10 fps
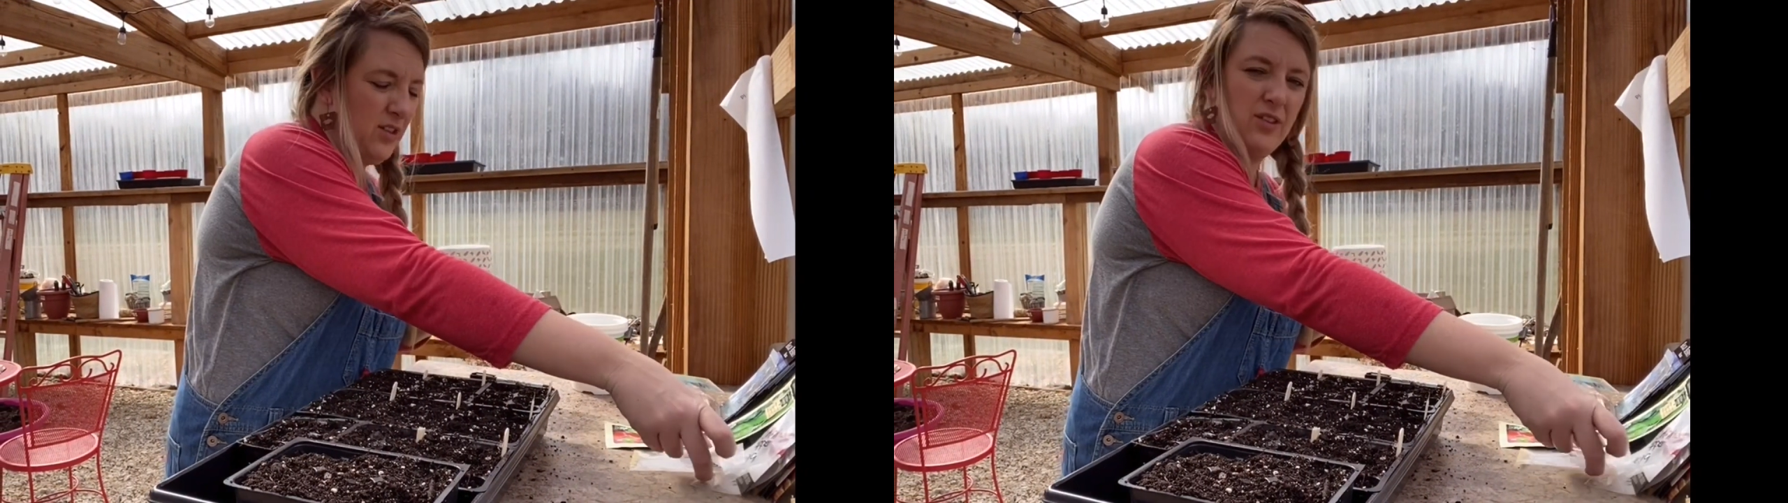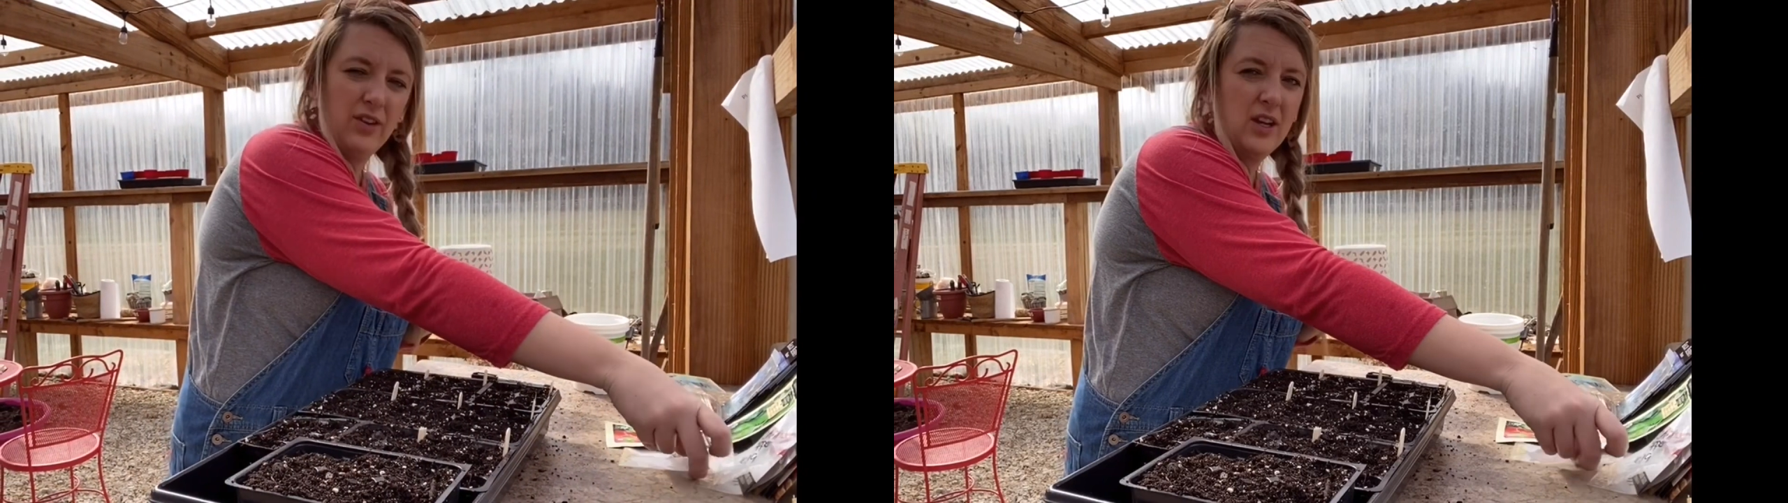
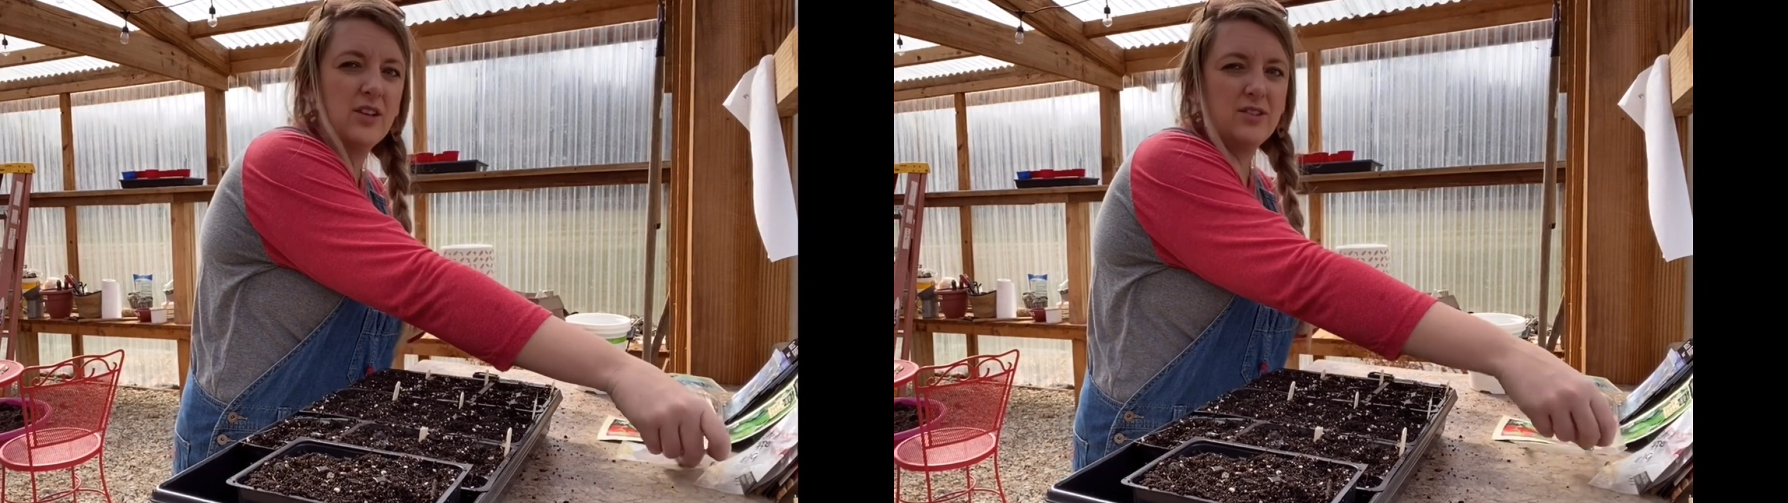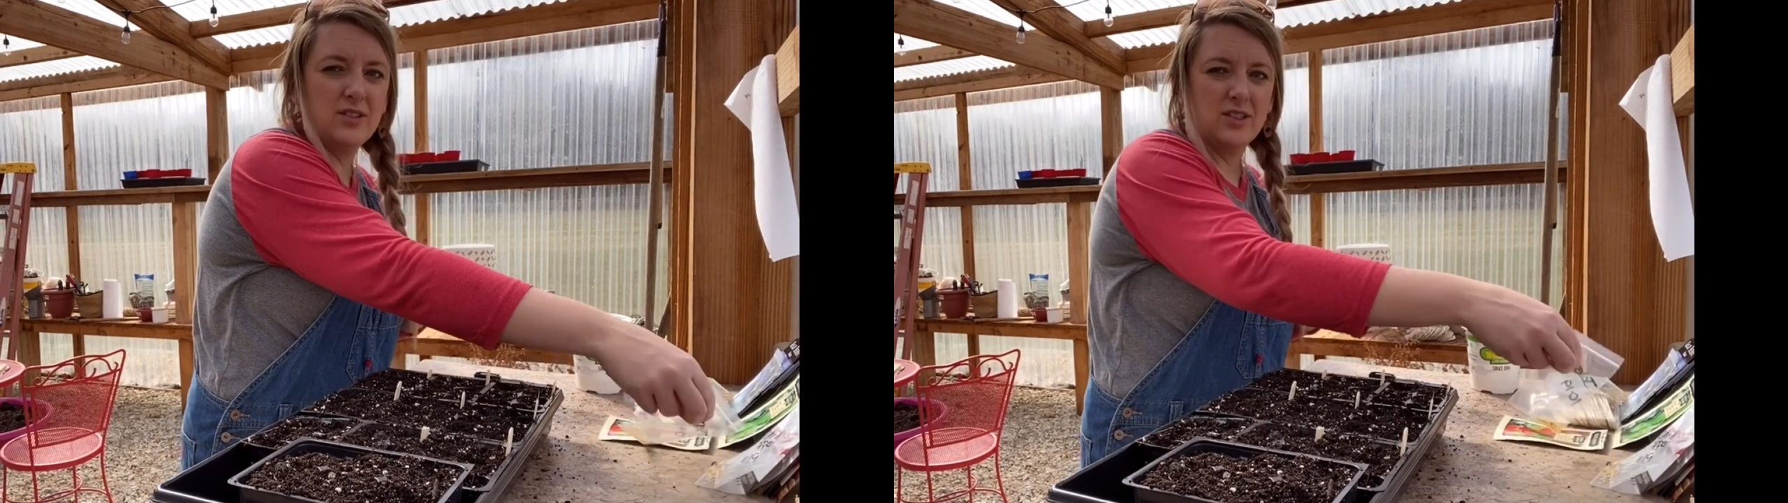
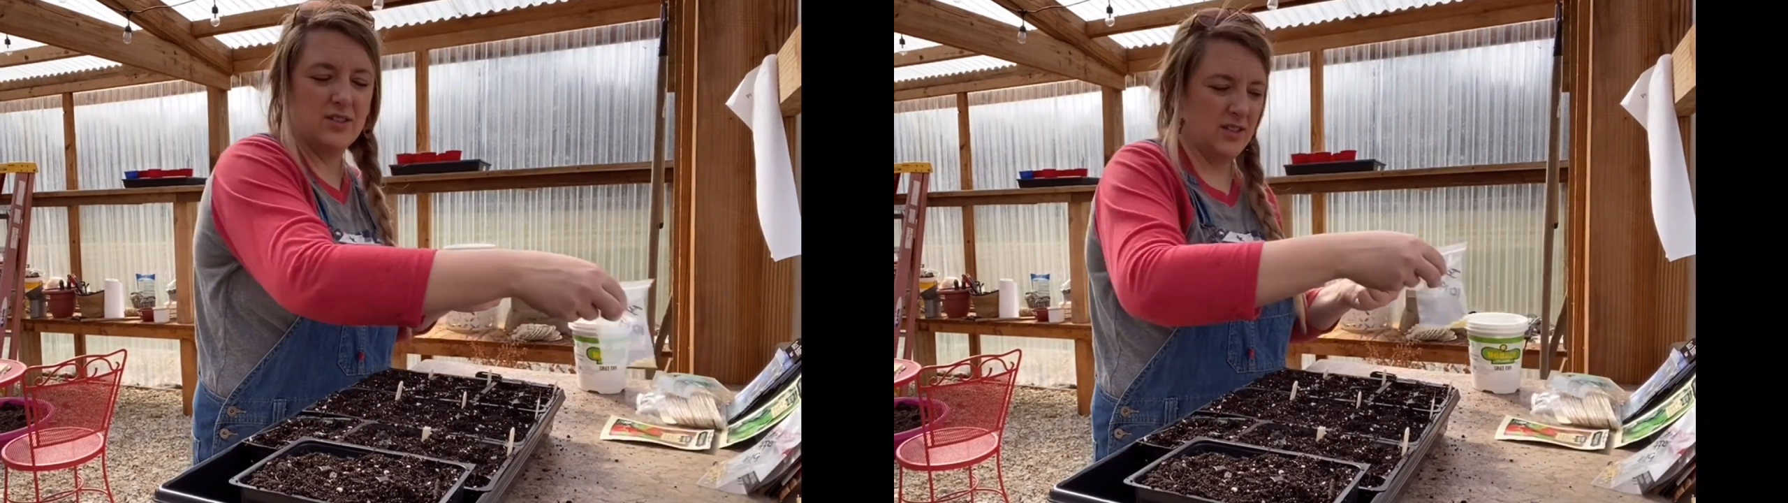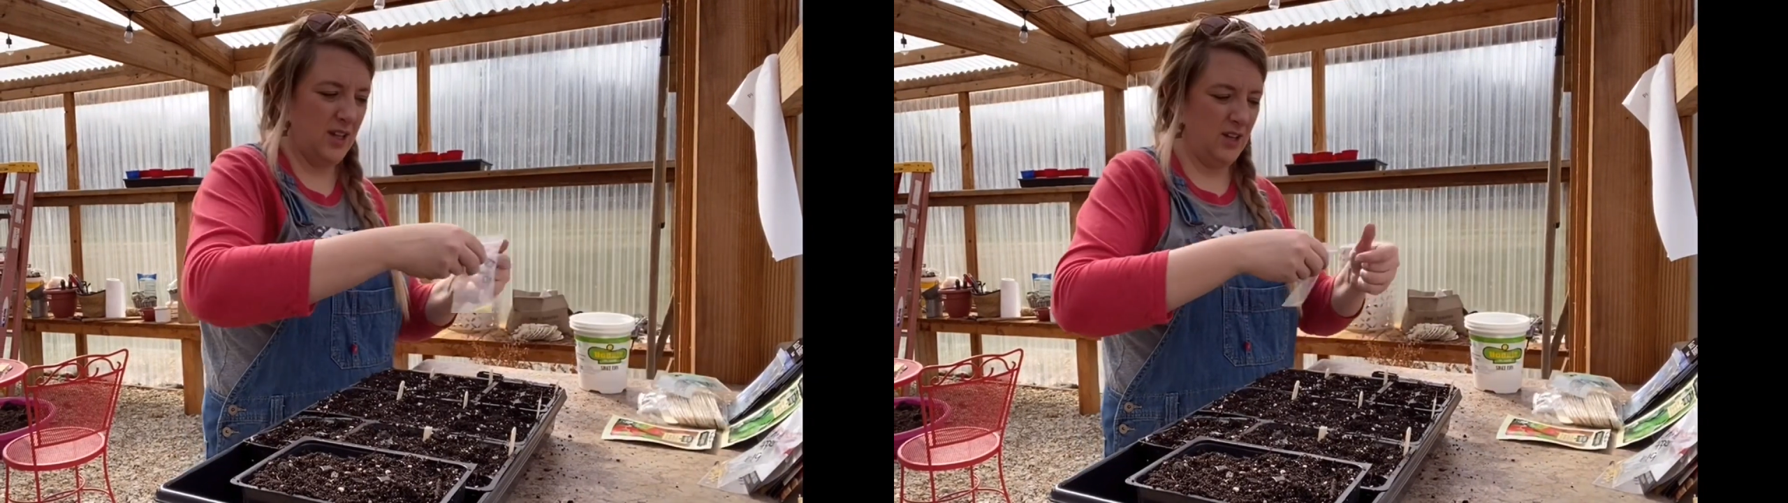300
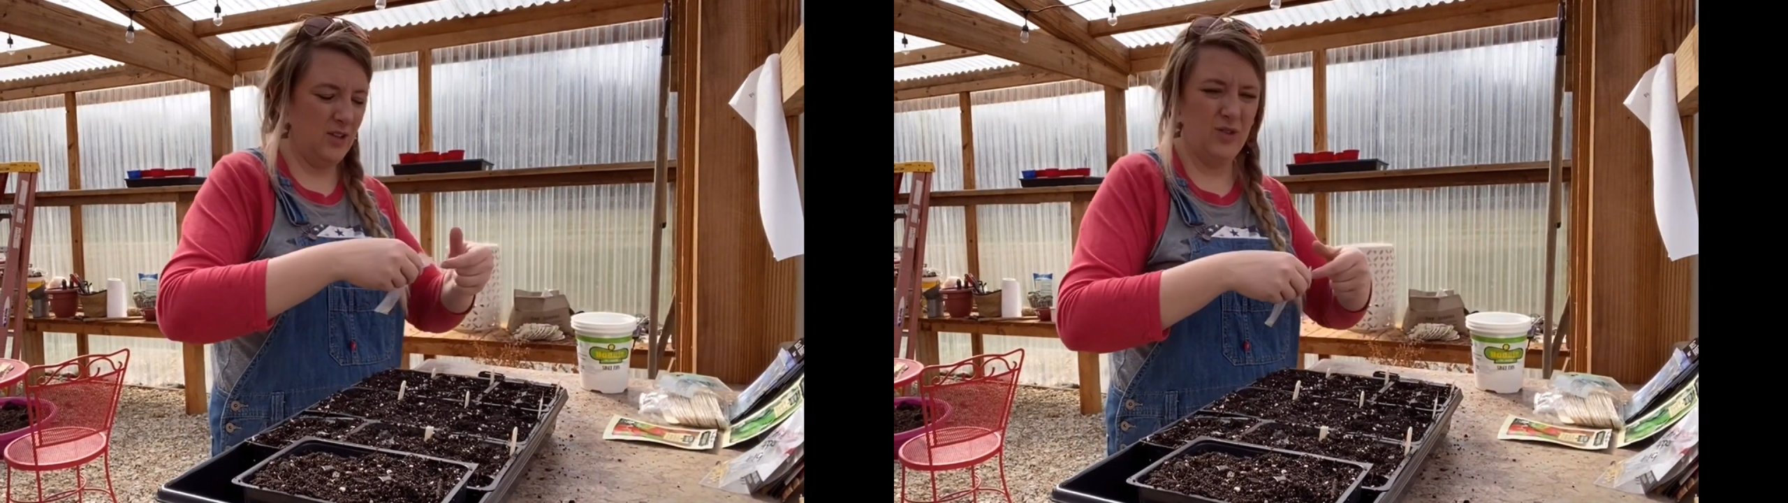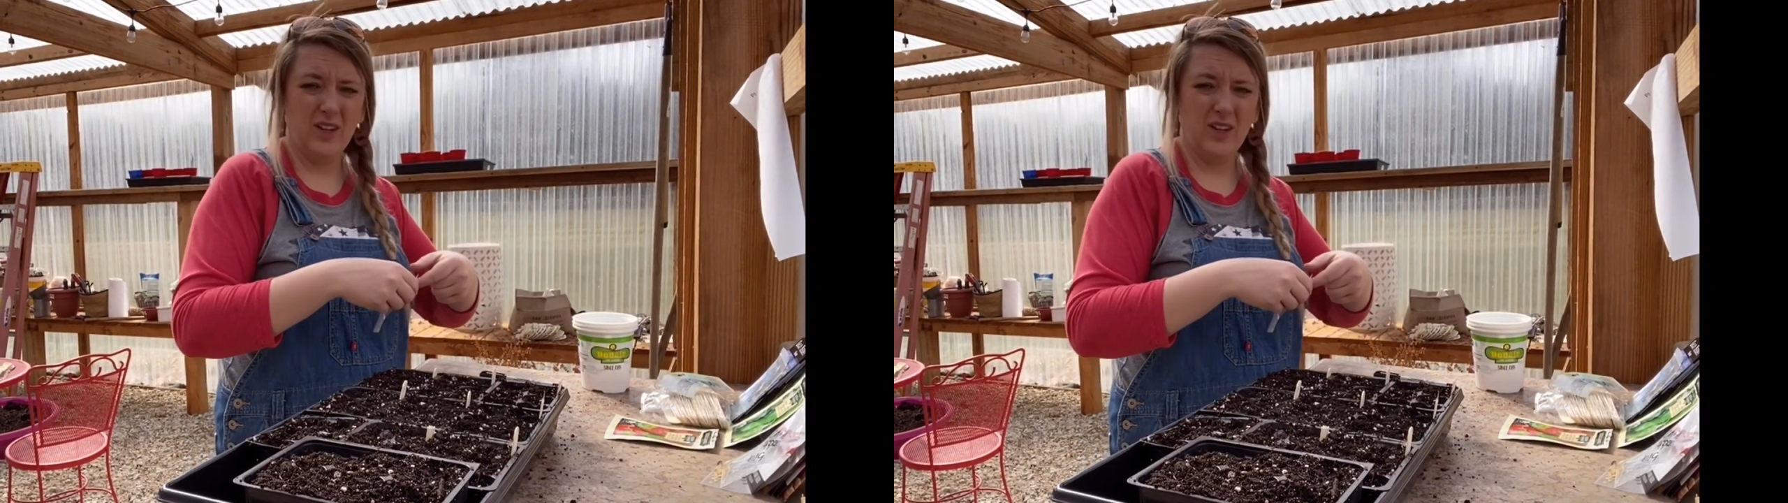years ago,